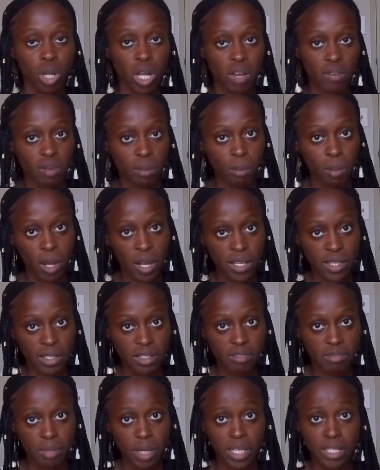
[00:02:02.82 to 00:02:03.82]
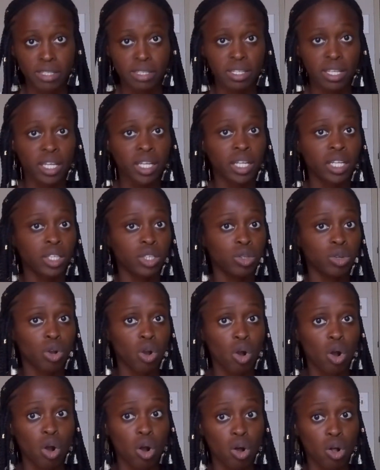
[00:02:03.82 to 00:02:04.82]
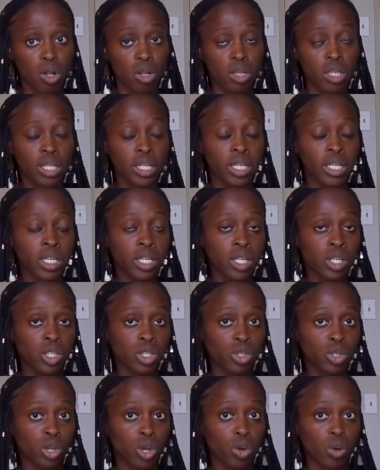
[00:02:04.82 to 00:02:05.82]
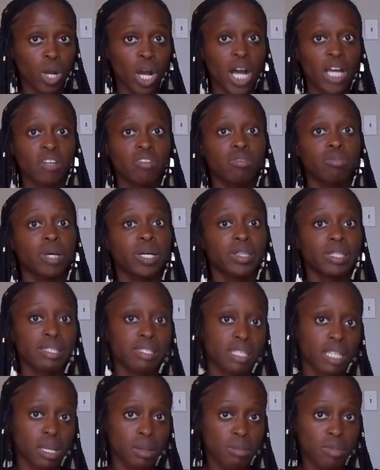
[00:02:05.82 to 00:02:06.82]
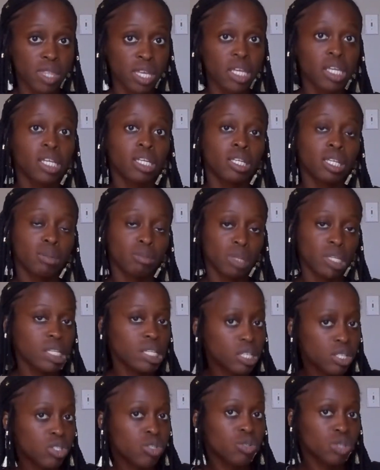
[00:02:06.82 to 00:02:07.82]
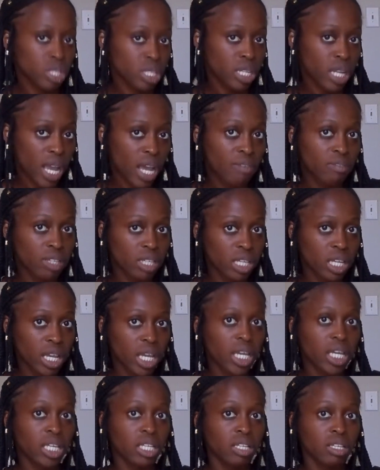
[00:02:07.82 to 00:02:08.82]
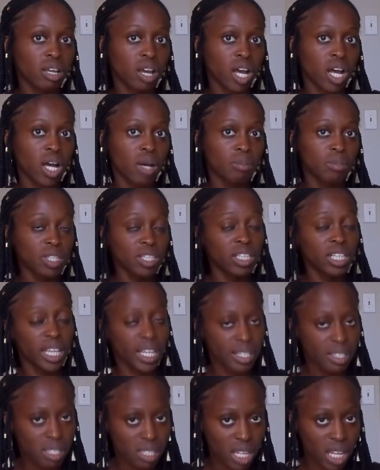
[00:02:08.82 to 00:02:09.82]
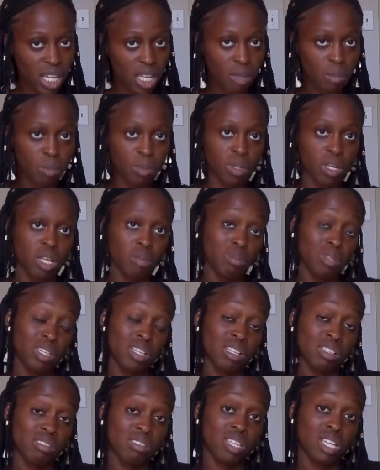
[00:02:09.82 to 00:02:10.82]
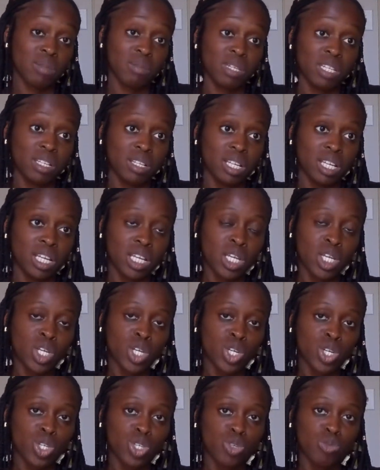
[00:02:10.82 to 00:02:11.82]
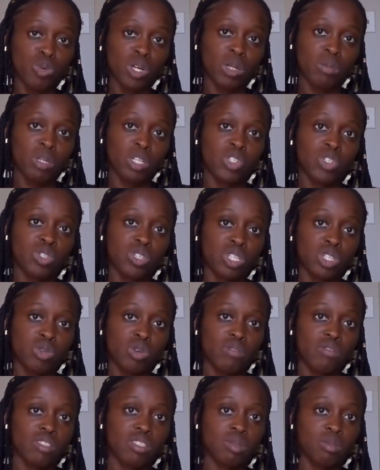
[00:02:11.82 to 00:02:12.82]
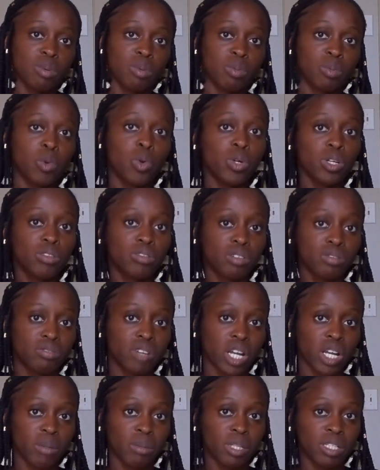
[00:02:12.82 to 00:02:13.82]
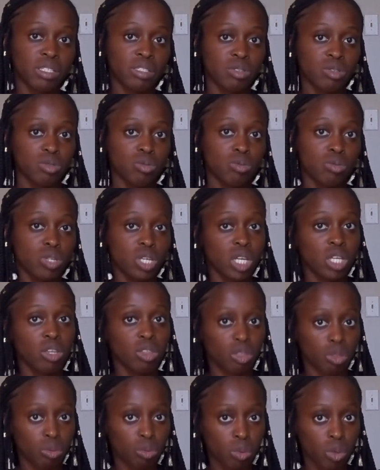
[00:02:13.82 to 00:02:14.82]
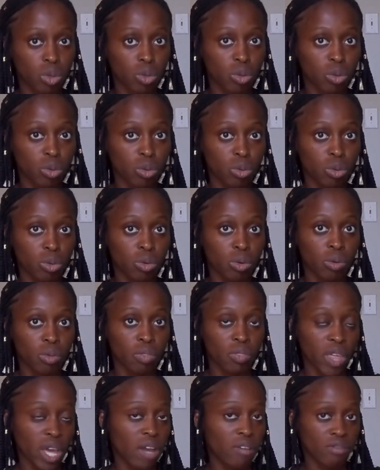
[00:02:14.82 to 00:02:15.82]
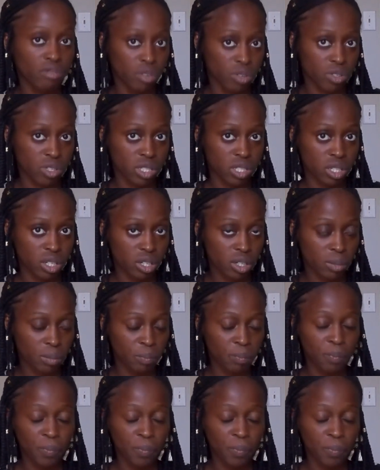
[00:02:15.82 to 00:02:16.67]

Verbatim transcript: all have a positive mindset and you're all, you know, kind of about the same thing, it can be easier to navigate um, the landscape, because, I mean, you want to make sure that you have a supportive environment to get through that first year.